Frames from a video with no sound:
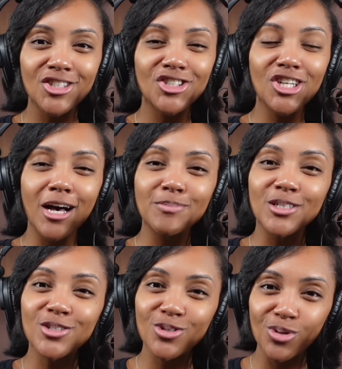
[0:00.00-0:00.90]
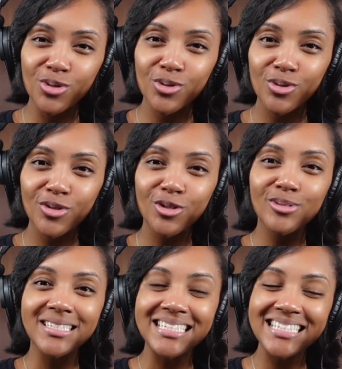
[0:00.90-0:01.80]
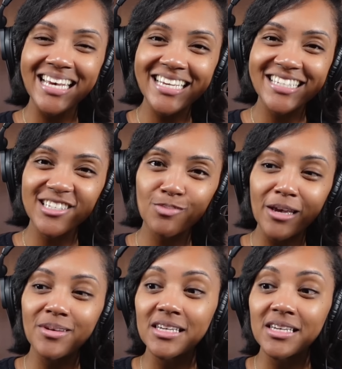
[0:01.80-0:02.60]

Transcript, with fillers: Chopped and screwed, Houston, Texas, baby.